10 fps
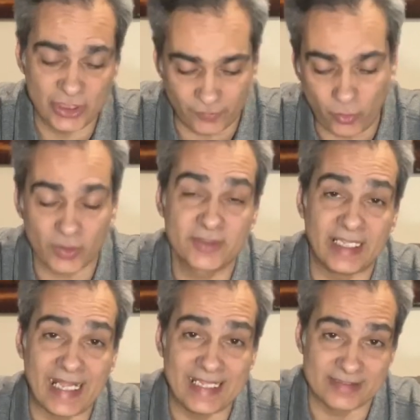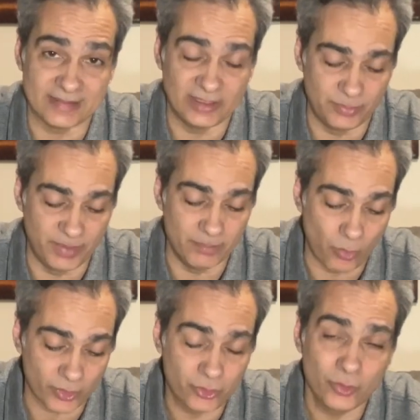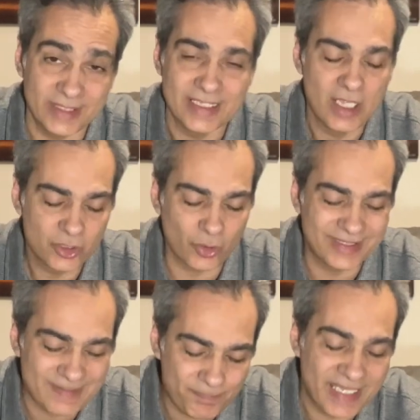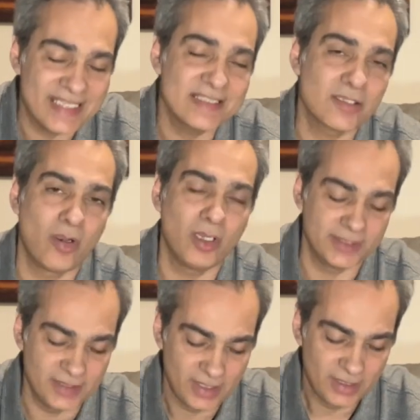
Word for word: Of course, that adds a little bit more to it. So it depends on